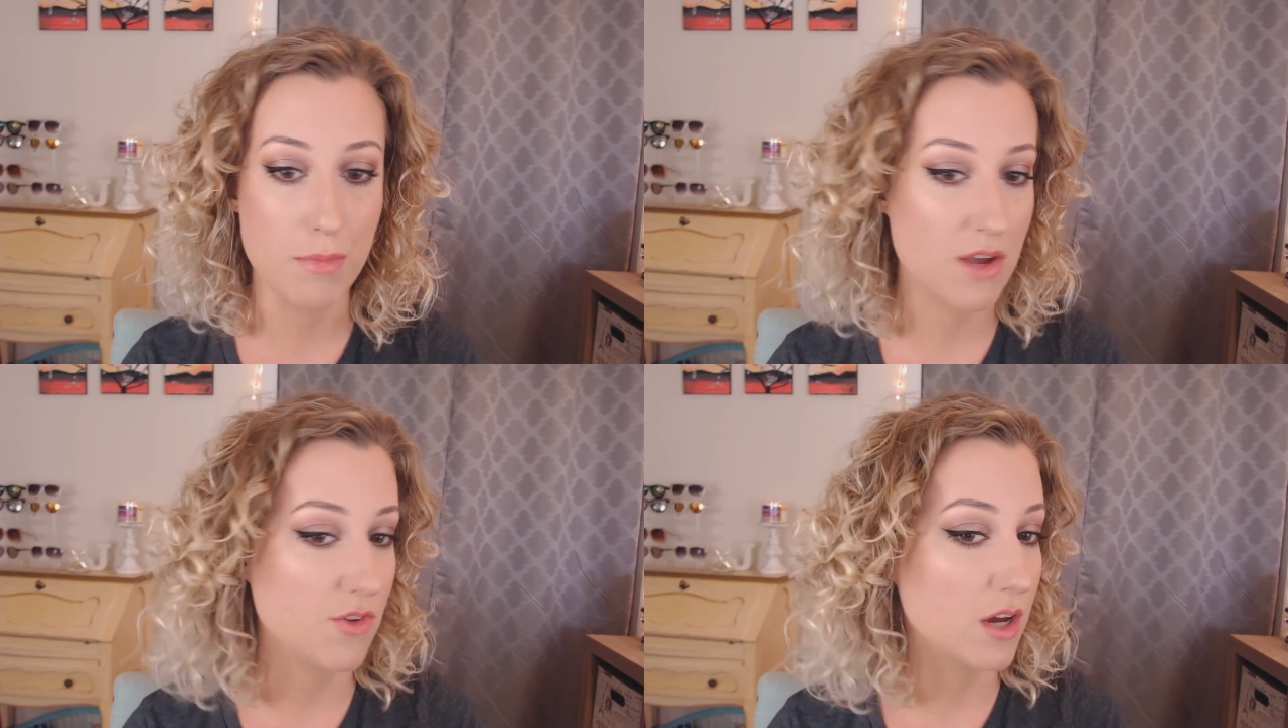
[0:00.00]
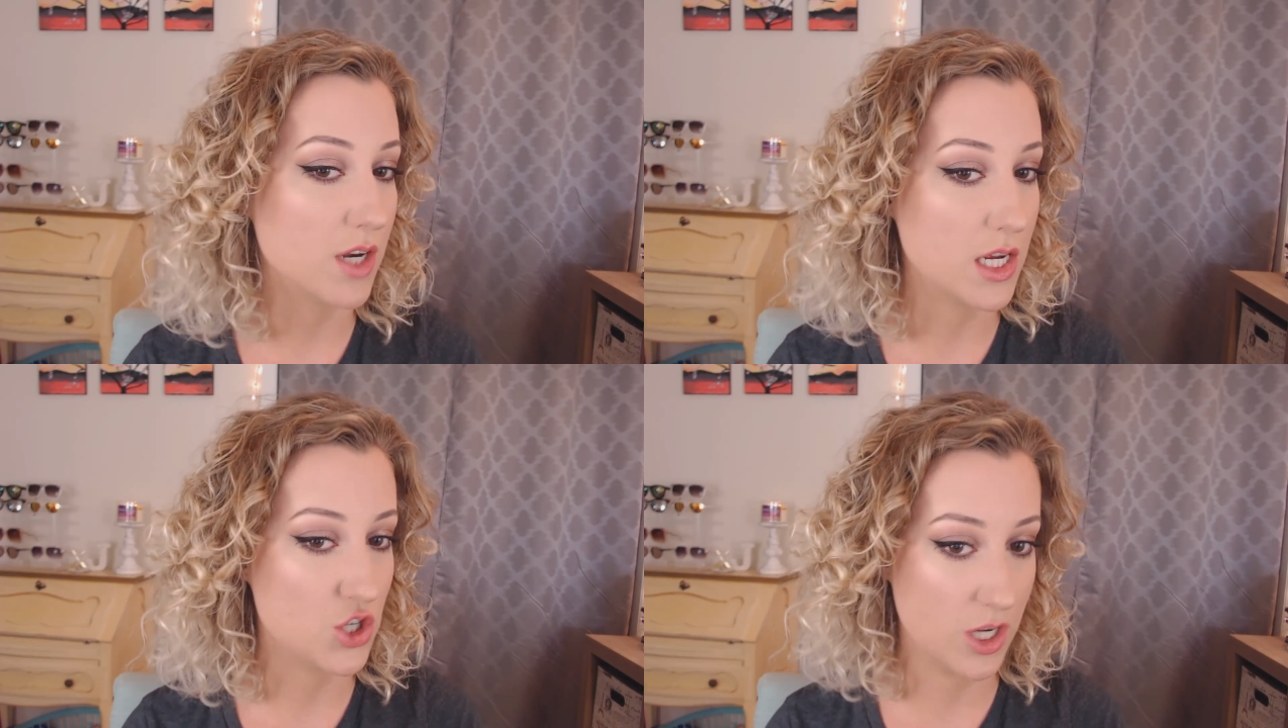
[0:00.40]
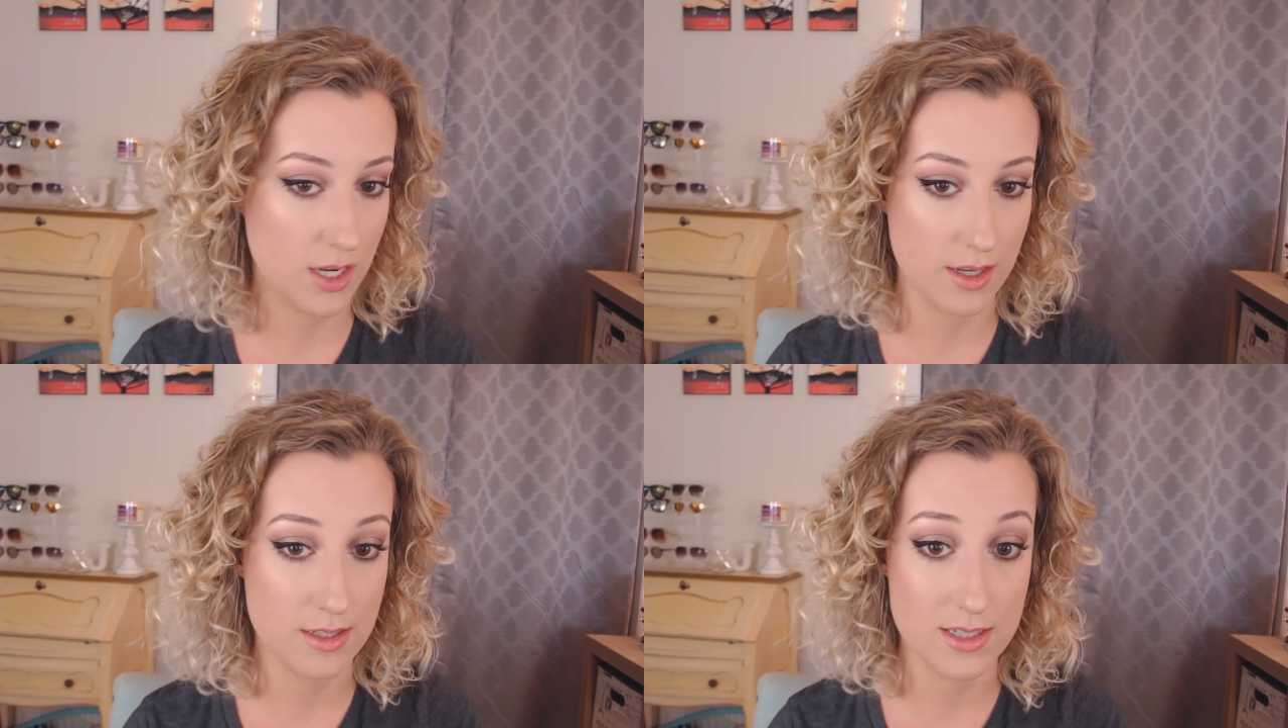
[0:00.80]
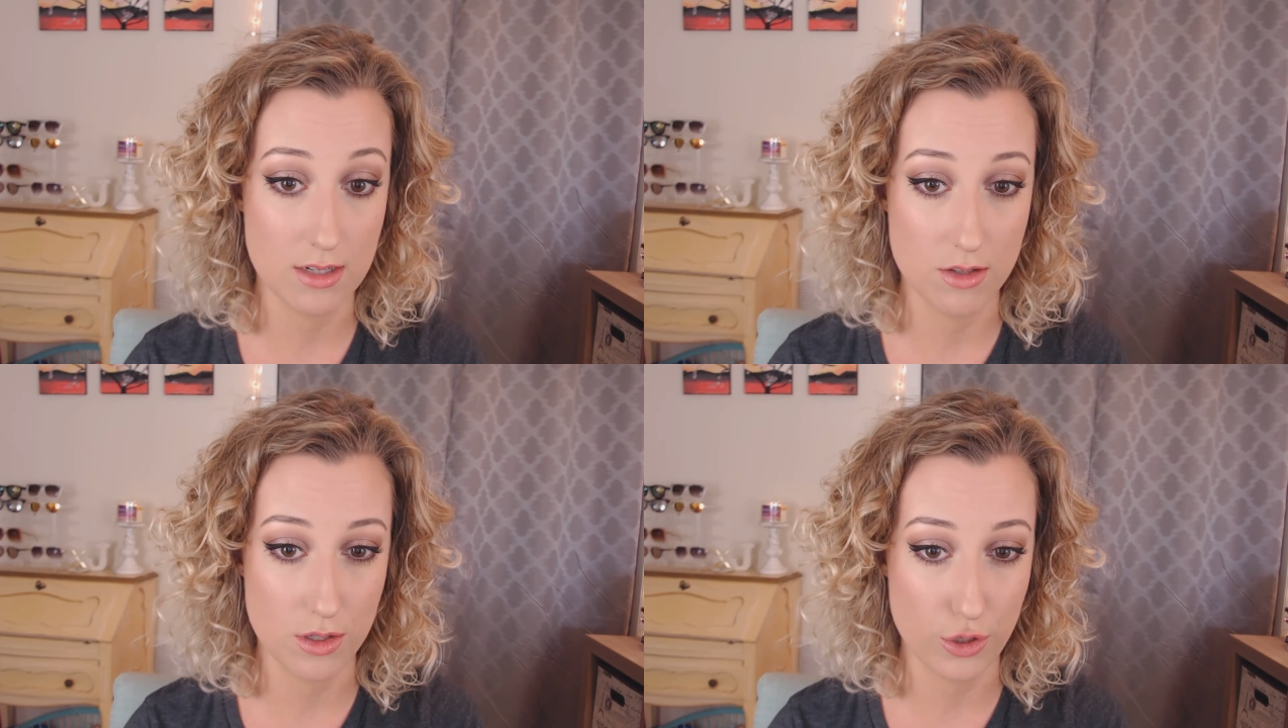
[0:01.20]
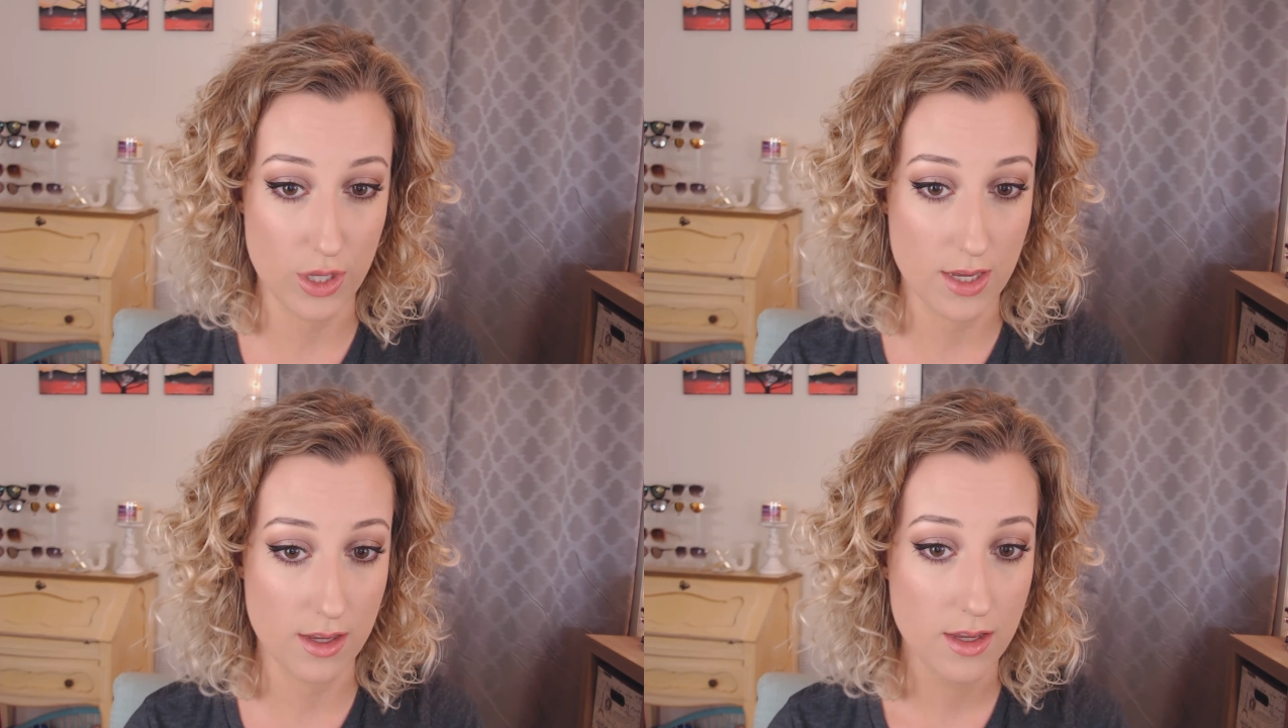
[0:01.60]
my foundation and concealer
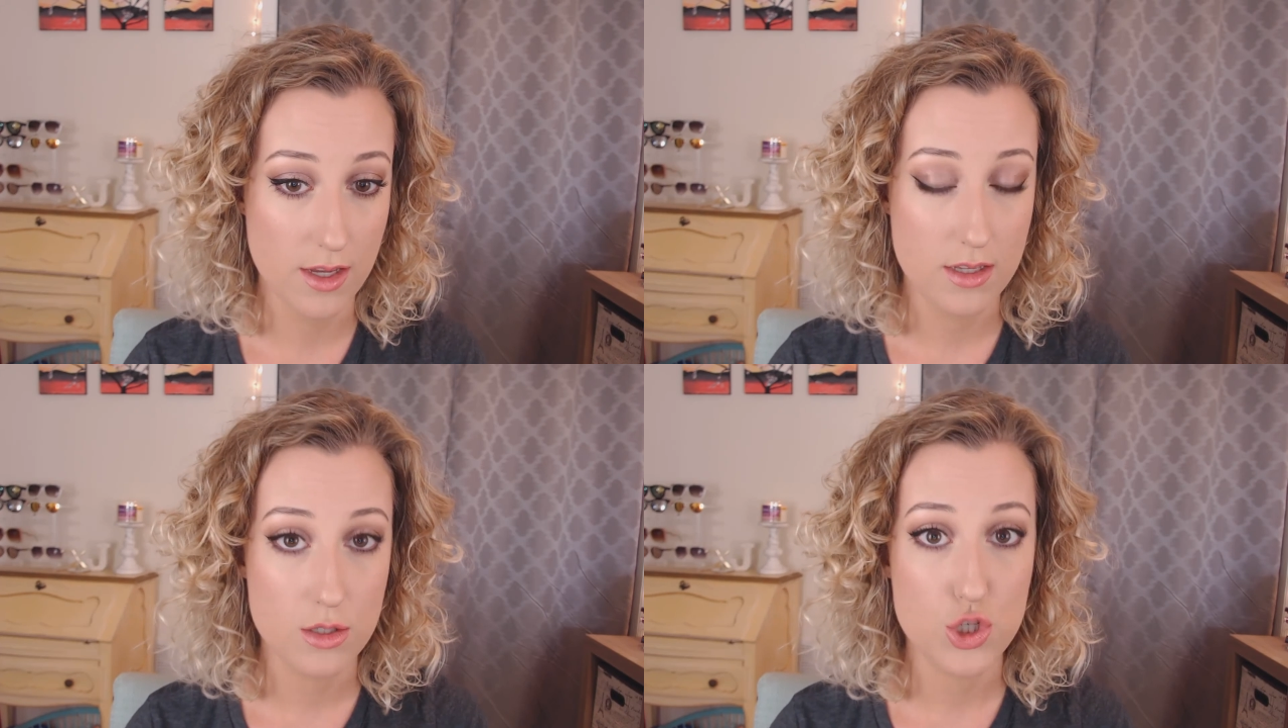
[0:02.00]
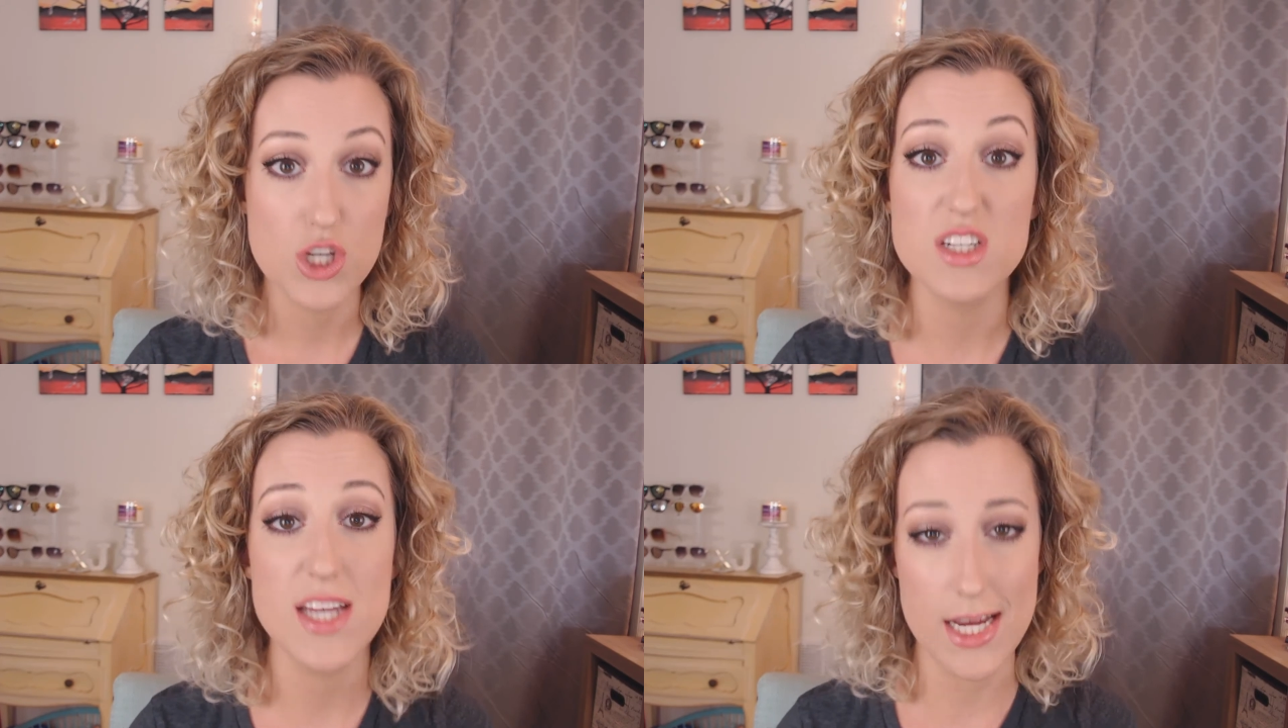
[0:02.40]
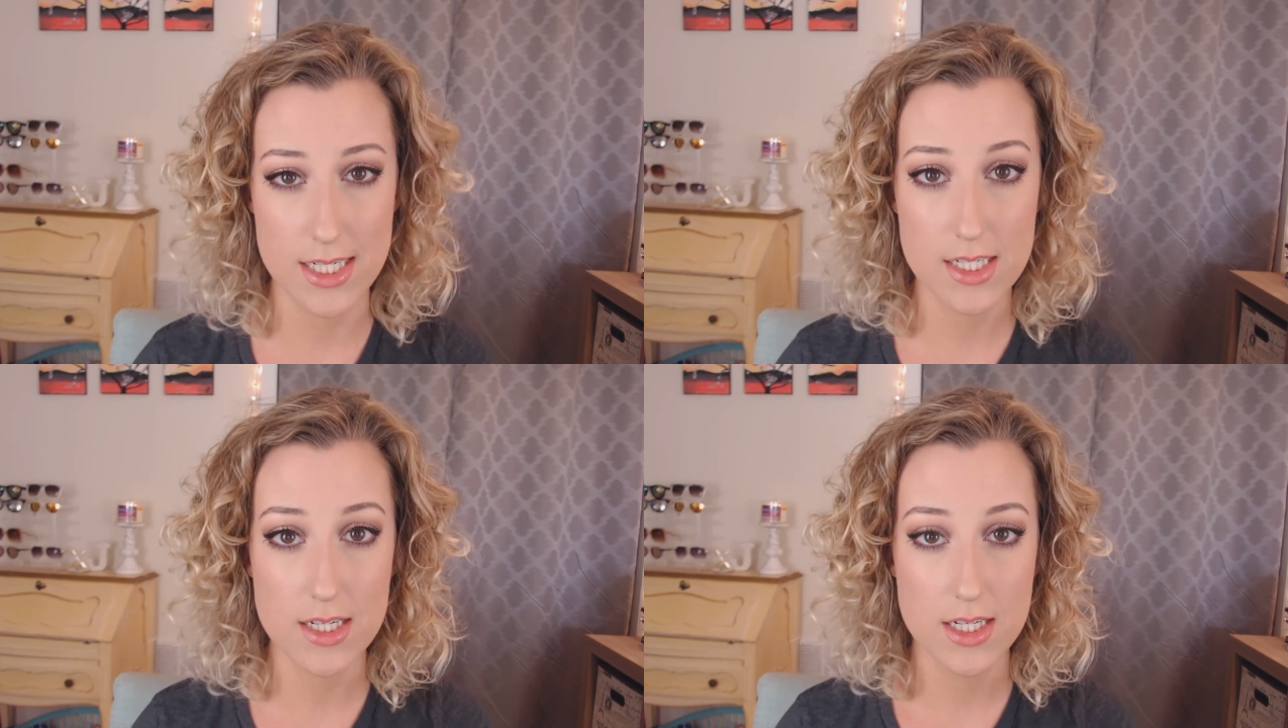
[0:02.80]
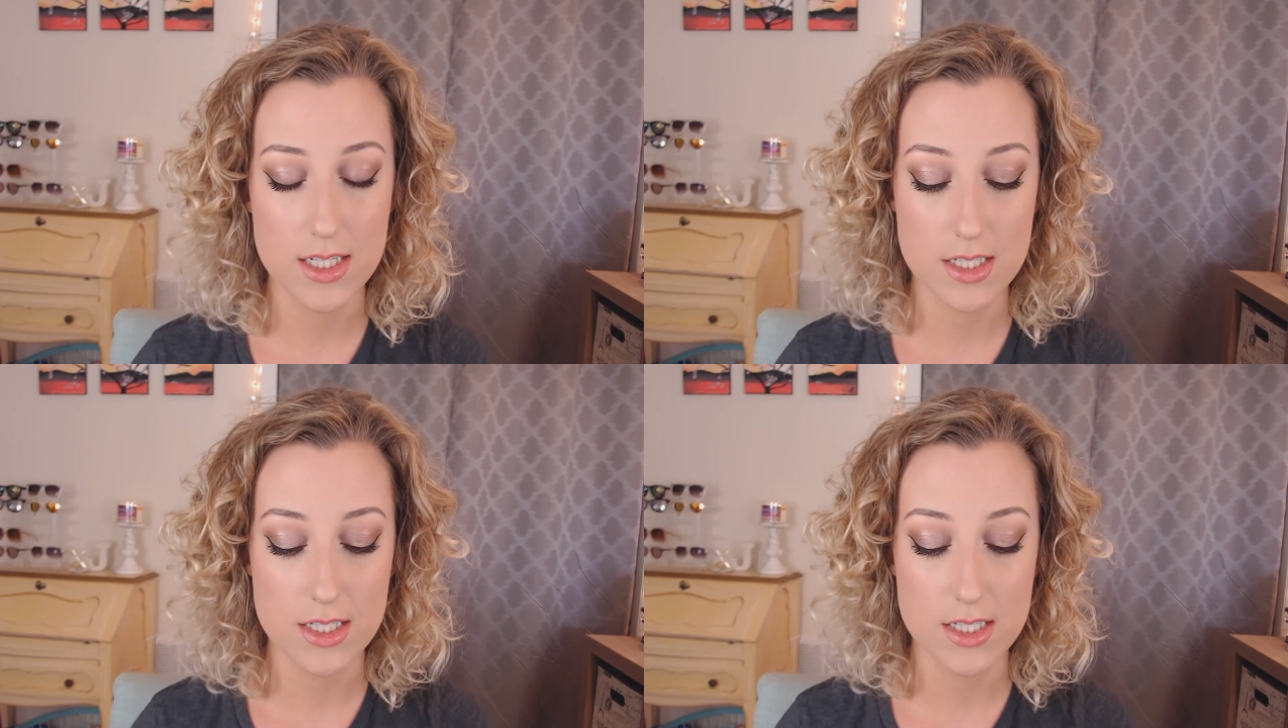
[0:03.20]
looking to date.